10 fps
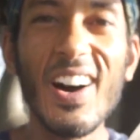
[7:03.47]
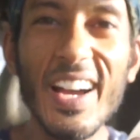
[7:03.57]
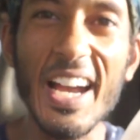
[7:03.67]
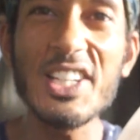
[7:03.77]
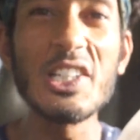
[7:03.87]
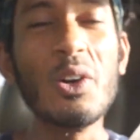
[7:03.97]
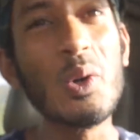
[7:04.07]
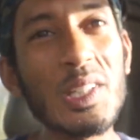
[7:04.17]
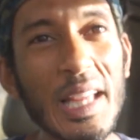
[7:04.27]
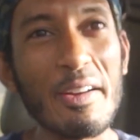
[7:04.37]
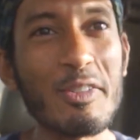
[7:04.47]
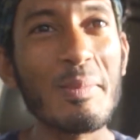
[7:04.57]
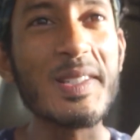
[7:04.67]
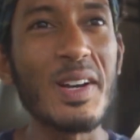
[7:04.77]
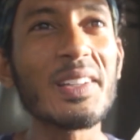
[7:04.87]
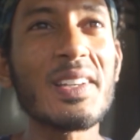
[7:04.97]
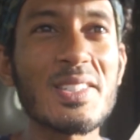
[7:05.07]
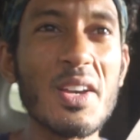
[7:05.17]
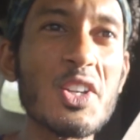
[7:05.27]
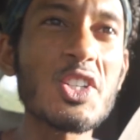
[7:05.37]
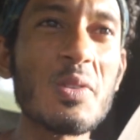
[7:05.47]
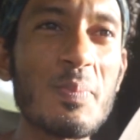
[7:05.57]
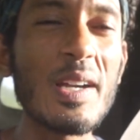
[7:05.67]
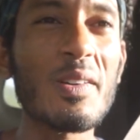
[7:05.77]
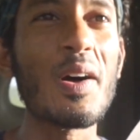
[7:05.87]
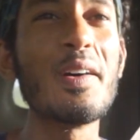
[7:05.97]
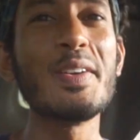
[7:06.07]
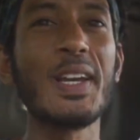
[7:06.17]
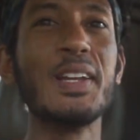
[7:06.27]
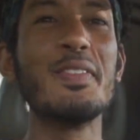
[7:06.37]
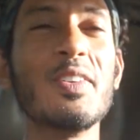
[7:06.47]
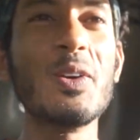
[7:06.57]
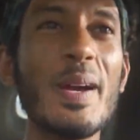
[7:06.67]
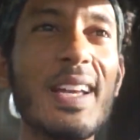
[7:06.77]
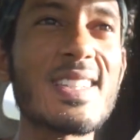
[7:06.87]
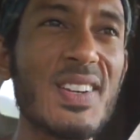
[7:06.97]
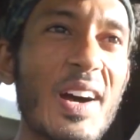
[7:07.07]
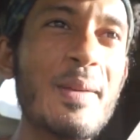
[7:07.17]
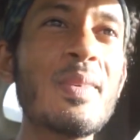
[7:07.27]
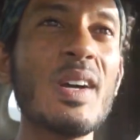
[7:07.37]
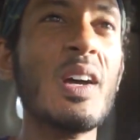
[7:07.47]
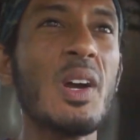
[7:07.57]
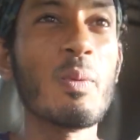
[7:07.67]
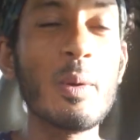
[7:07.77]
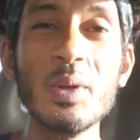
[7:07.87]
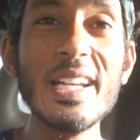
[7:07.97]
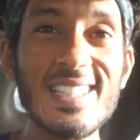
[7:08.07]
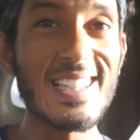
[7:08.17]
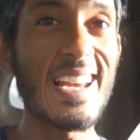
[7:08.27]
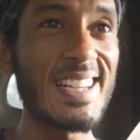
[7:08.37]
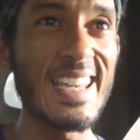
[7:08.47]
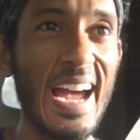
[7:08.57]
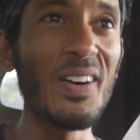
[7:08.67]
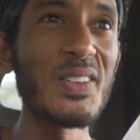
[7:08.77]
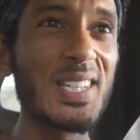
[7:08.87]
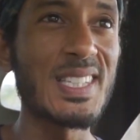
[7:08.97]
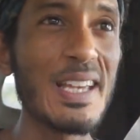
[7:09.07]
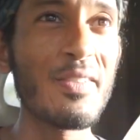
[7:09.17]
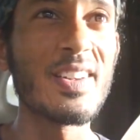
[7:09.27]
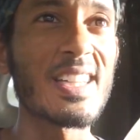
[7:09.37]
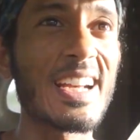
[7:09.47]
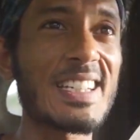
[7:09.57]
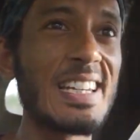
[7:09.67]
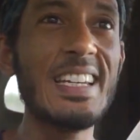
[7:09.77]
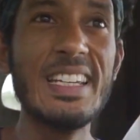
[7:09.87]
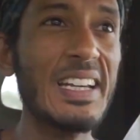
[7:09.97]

I actually ordered that from Lazada, so it should be arriving in a few weeks' time we will need to test it out to see if it's actually